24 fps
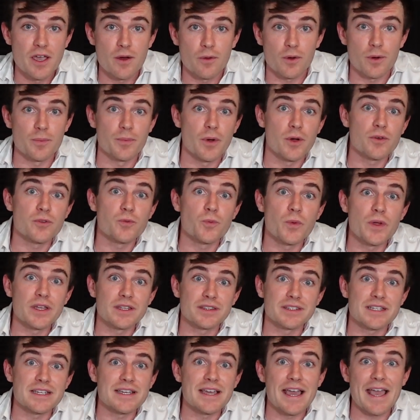where both
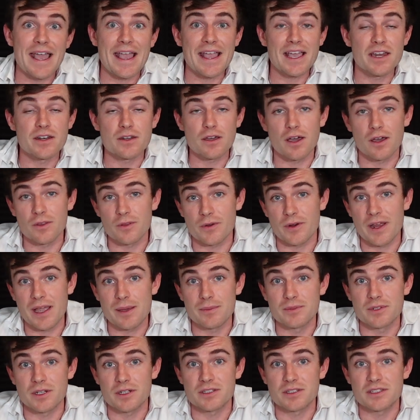Whitley and other
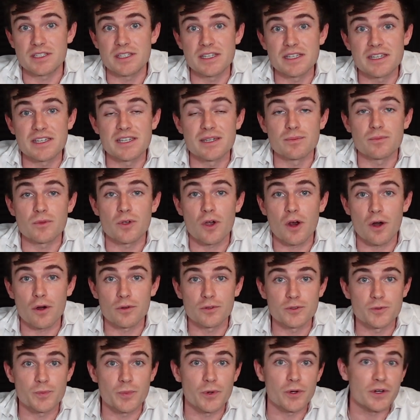abductee Kim
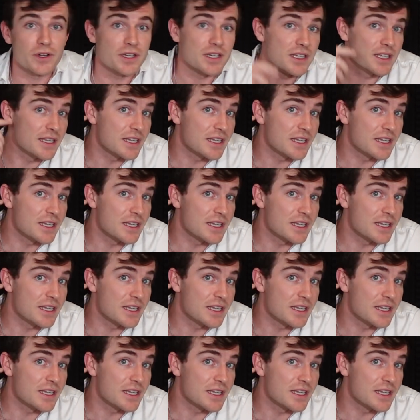Carlsberg